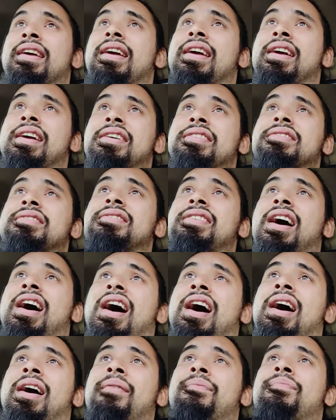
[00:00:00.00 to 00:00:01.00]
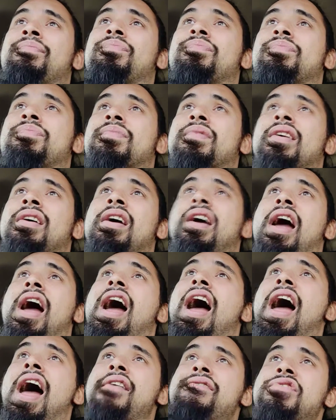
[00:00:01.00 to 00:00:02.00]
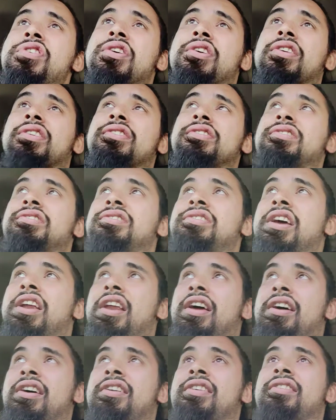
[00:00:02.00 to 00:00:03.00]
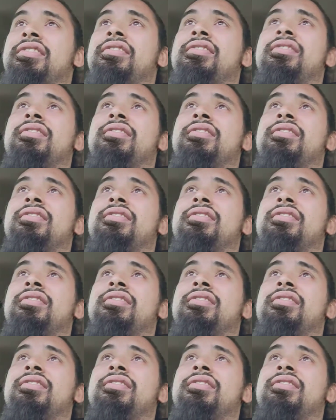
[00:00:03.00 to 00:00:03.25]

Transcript: is, have you considered